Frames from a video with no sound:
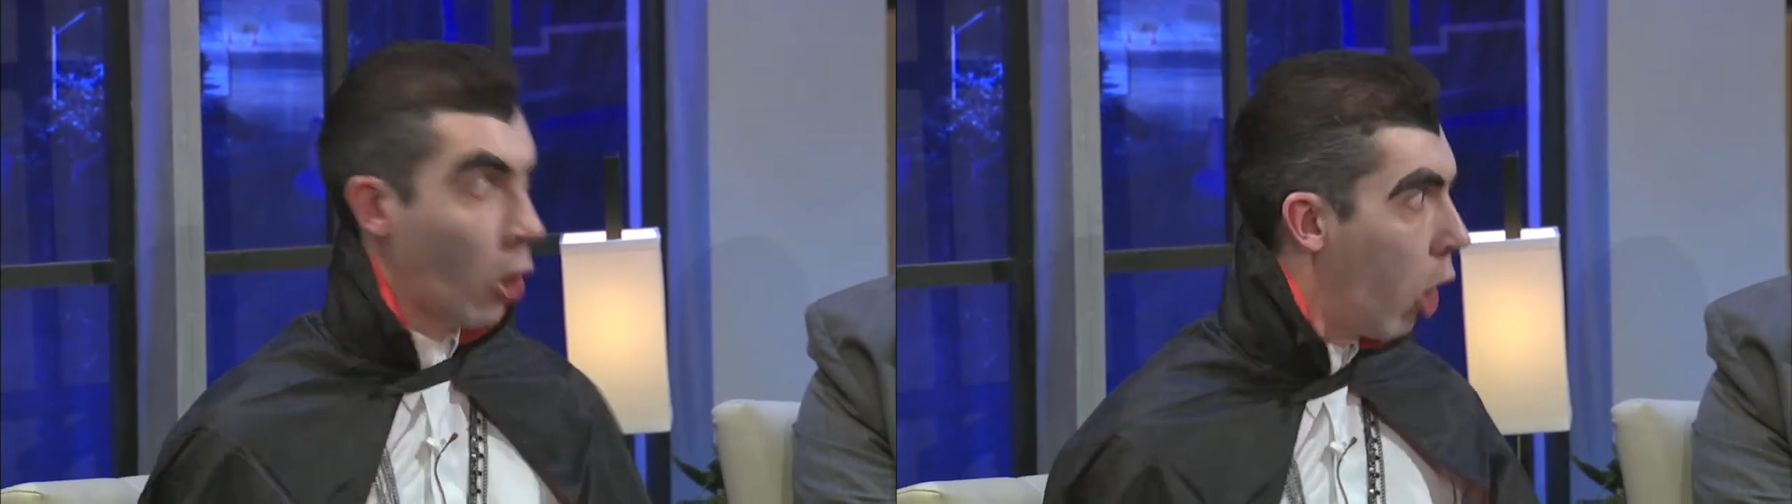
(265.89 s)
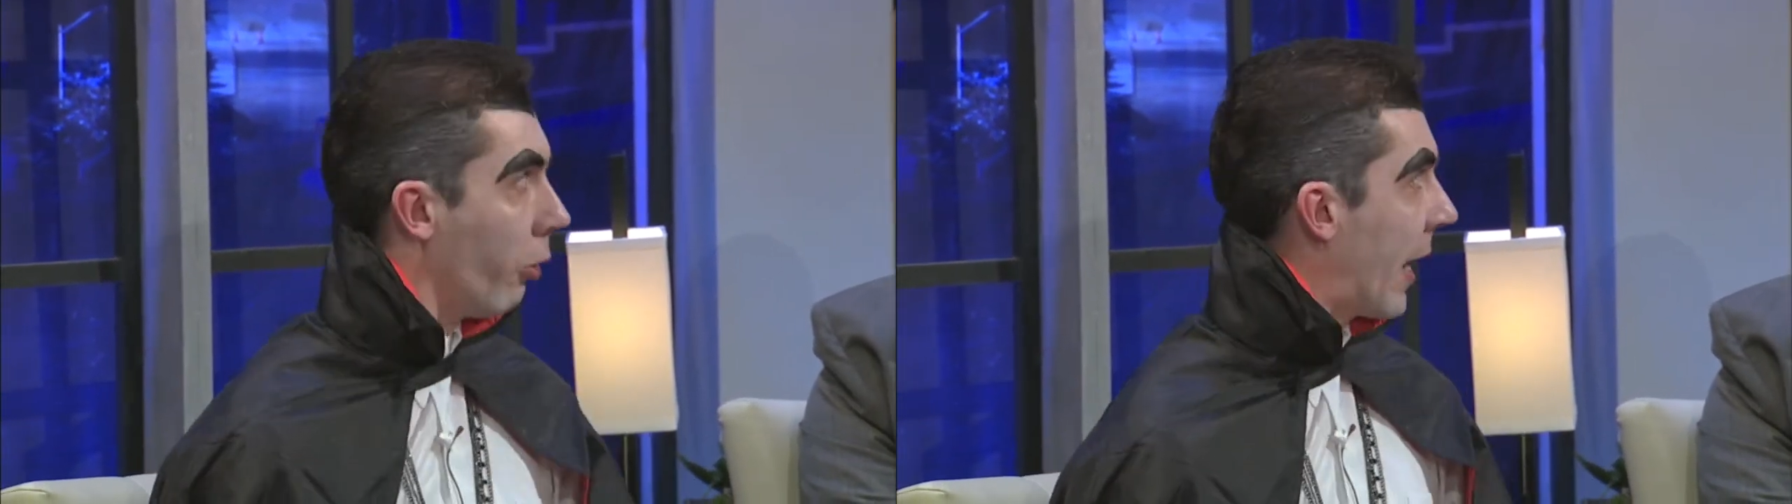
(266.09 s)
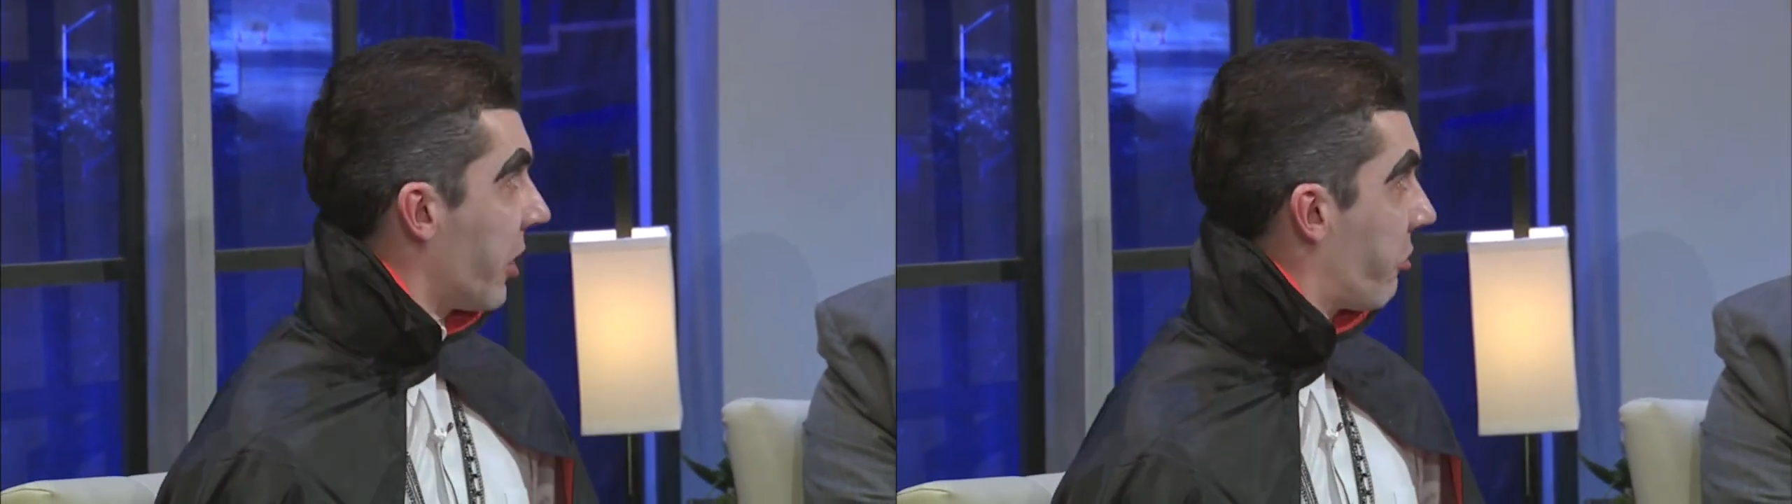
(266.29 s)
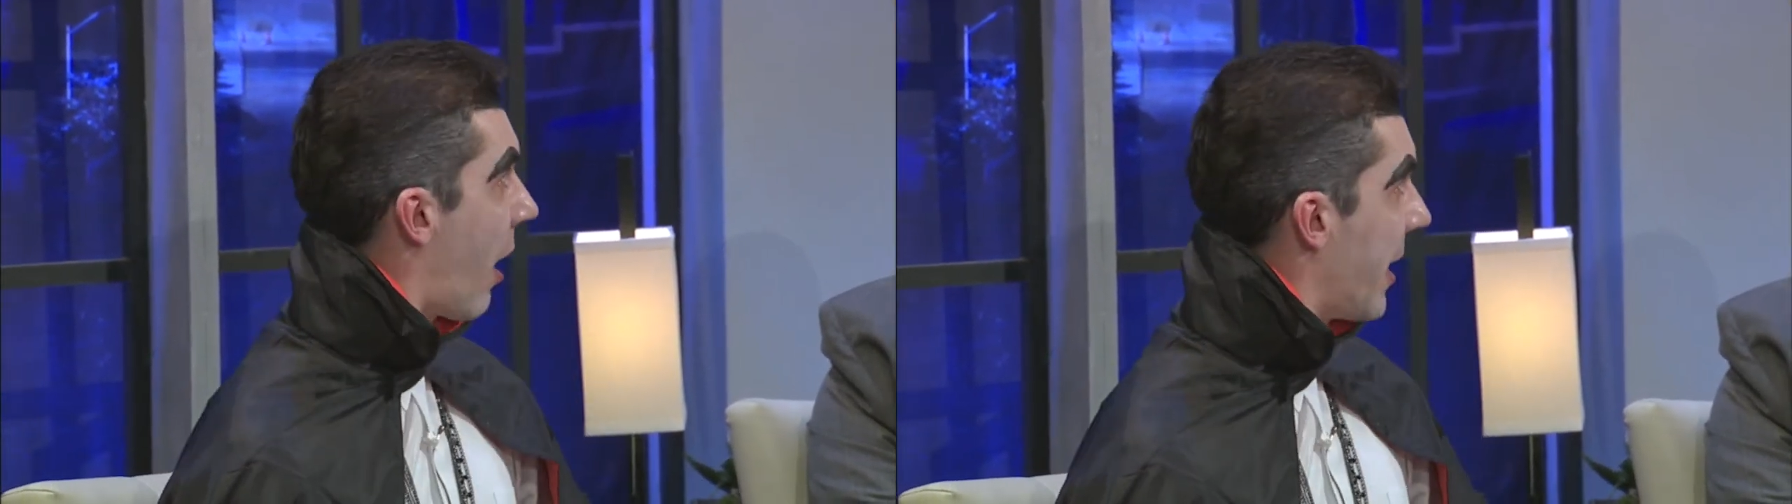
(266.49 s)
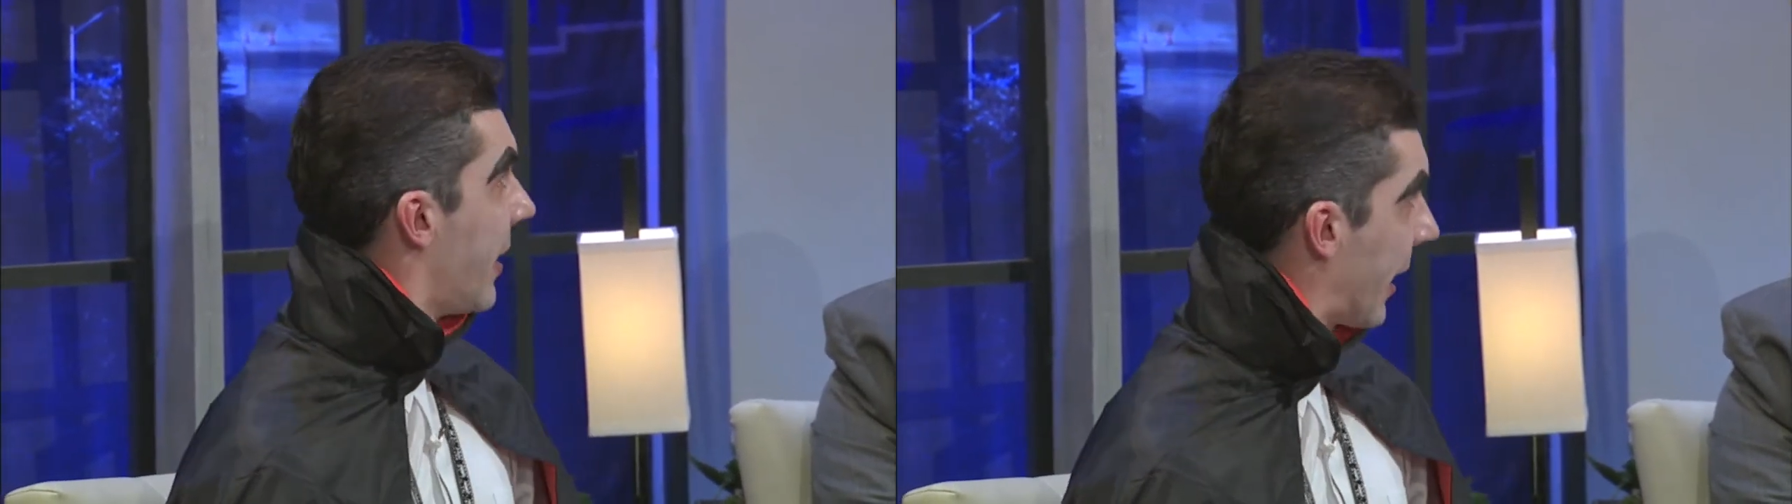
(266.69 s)
No, that is
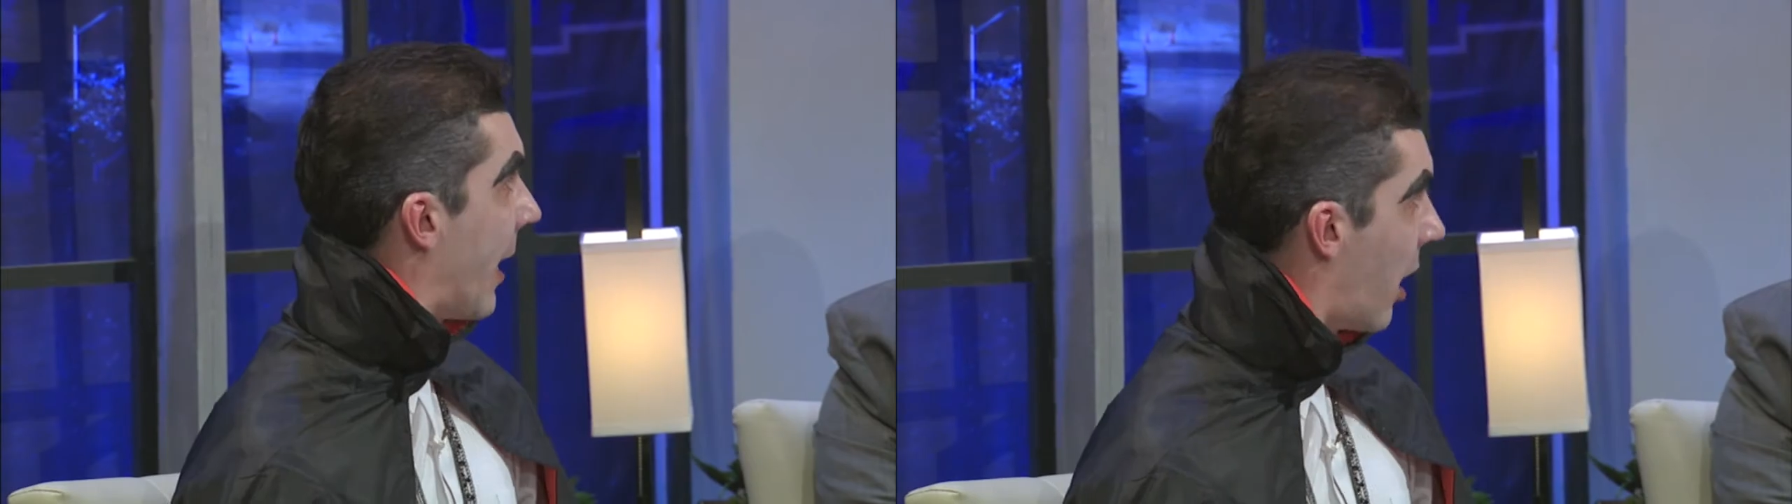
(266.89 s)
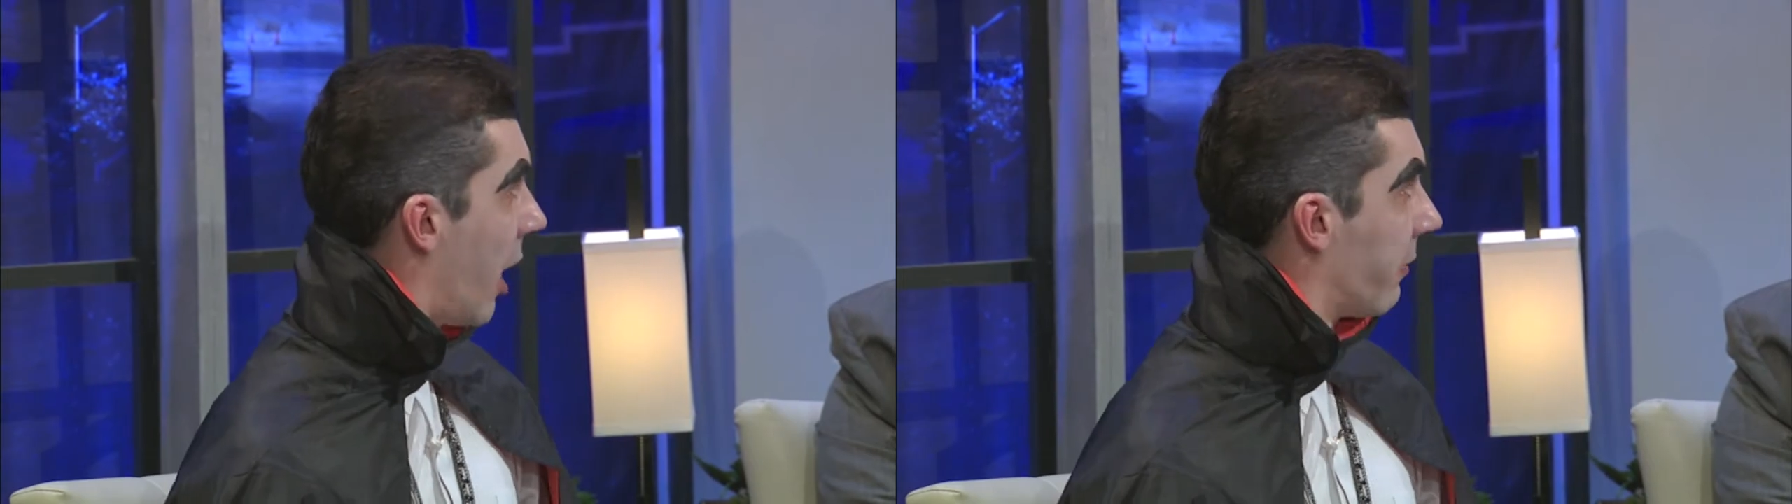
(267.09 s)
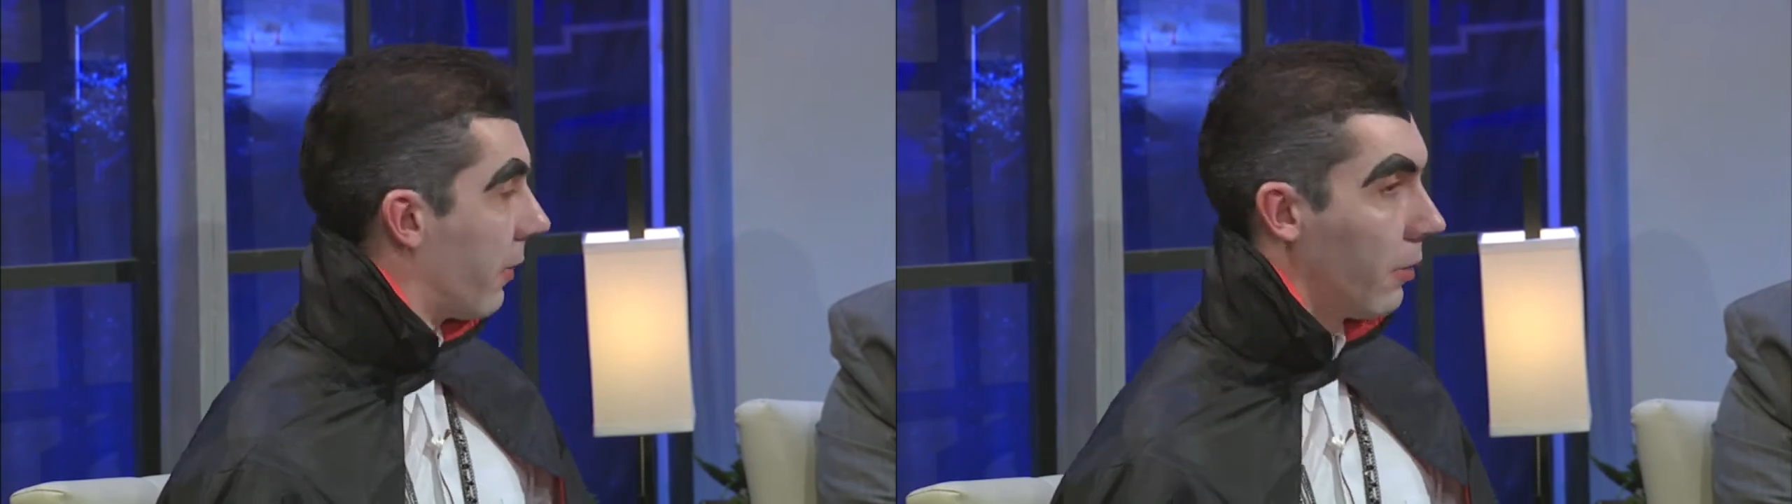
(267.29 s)
right. He cannot.